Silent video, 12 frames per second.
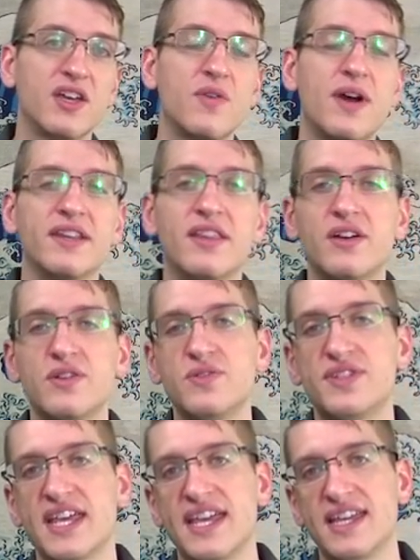go on
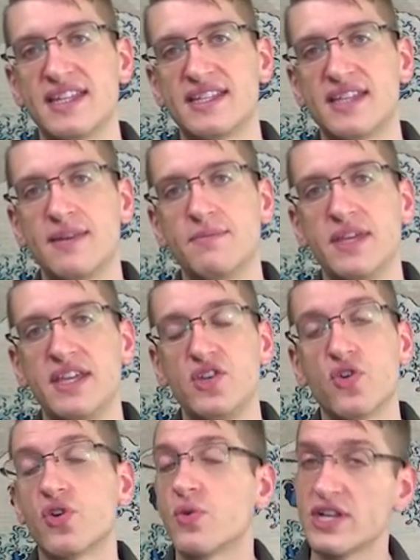those and send me
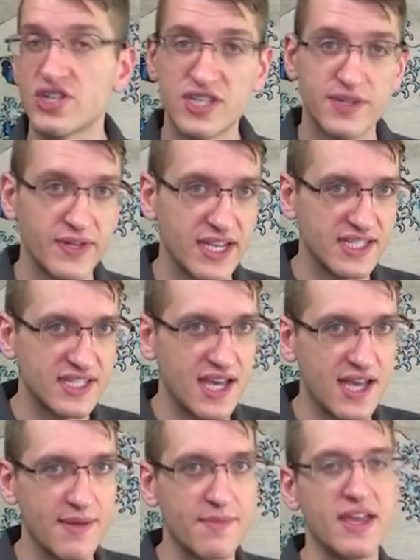your questions for next
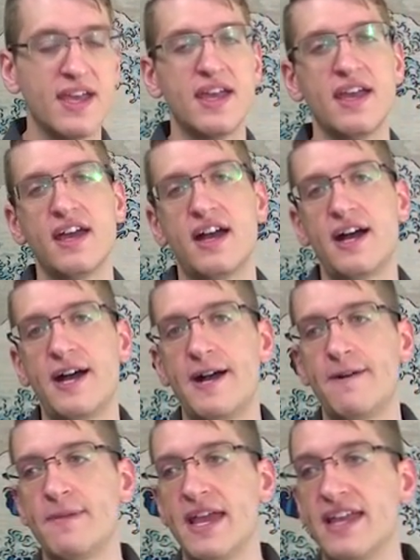time.
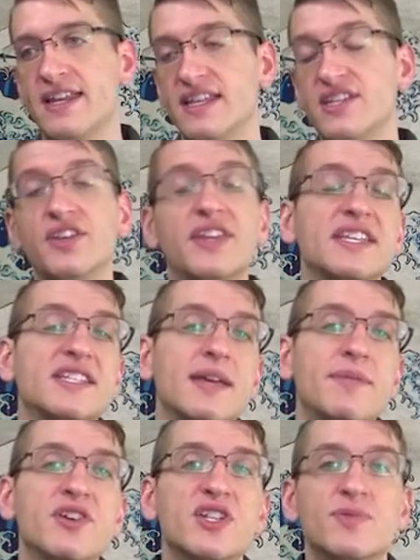Um, and until next
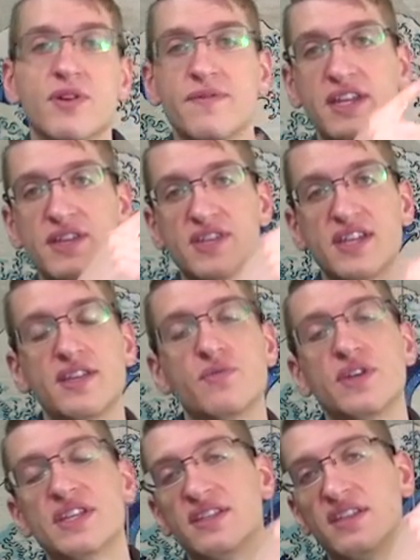time, here's some more videos I did
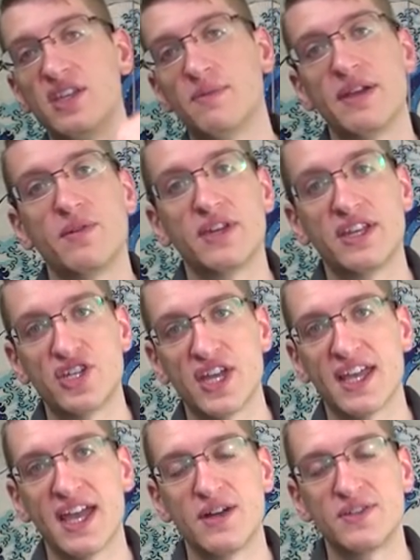recently you might want to
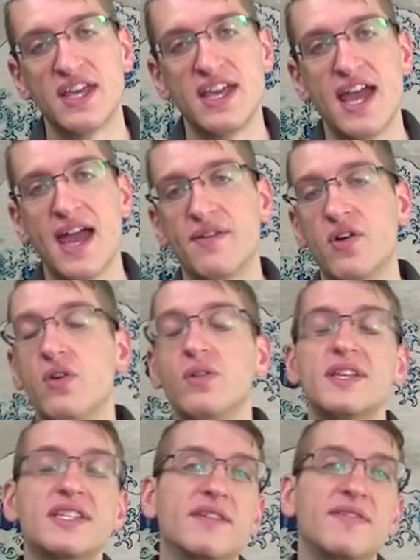check out. I have a whole
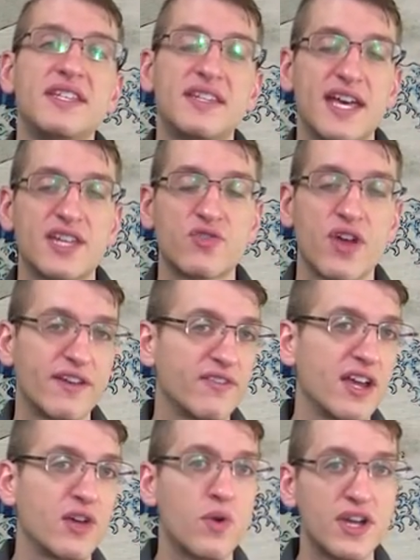list of these Ask Rad
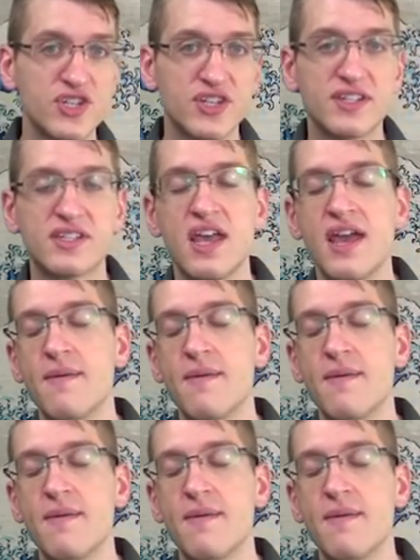Rat questions,